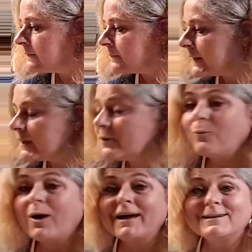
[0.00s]
I don't
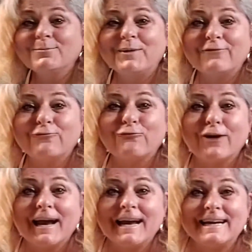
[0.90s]
want you to be
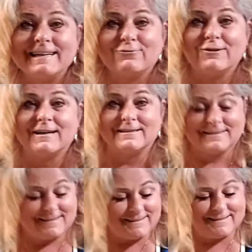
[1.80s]
afraid, Chris.
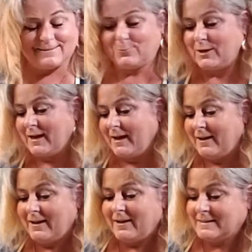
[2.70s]

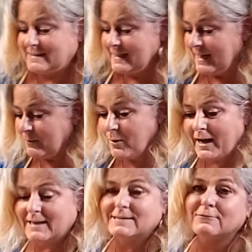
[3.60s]

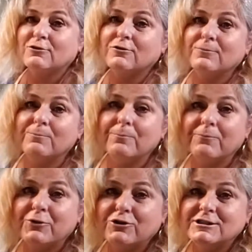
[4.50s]
DIY is
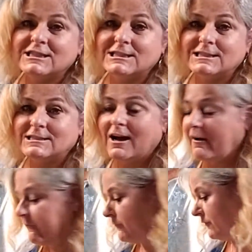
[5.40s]
good
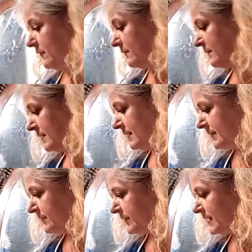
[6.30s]
stuff.
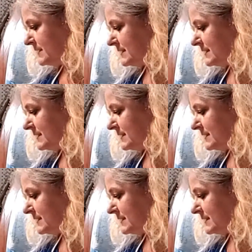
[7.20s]
It's